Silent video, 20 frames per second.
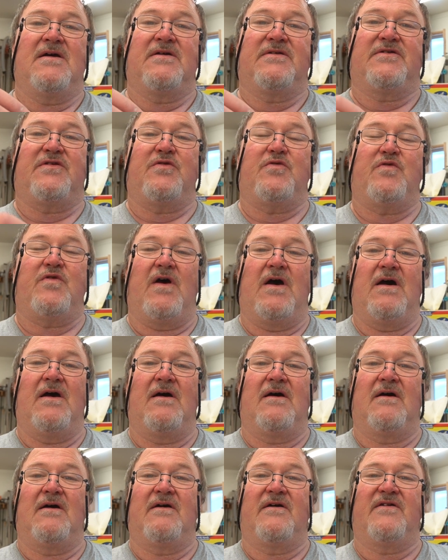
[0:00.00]
to
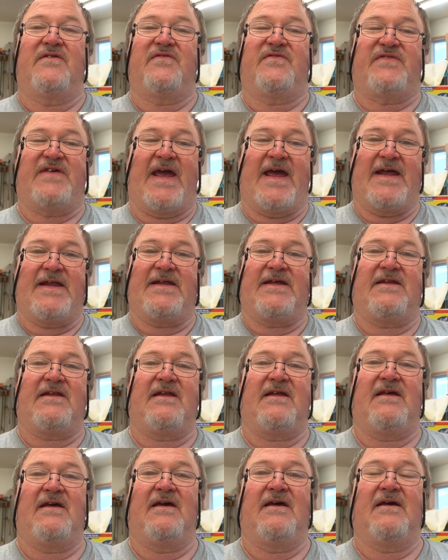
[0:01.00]
sand it
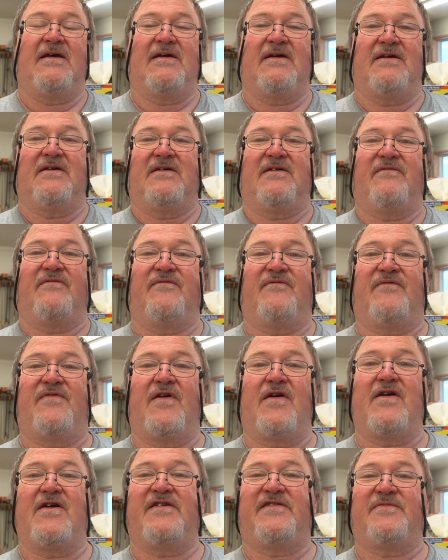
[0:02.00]

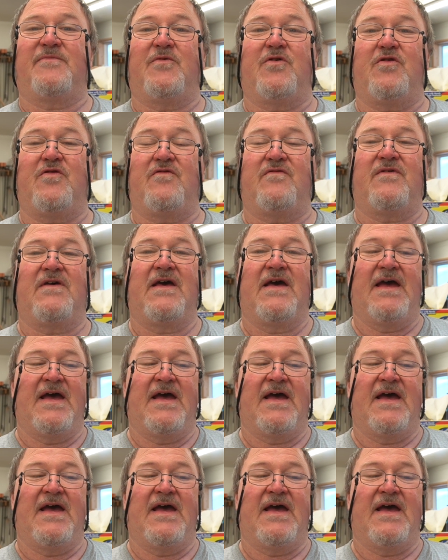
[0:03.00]
very smooth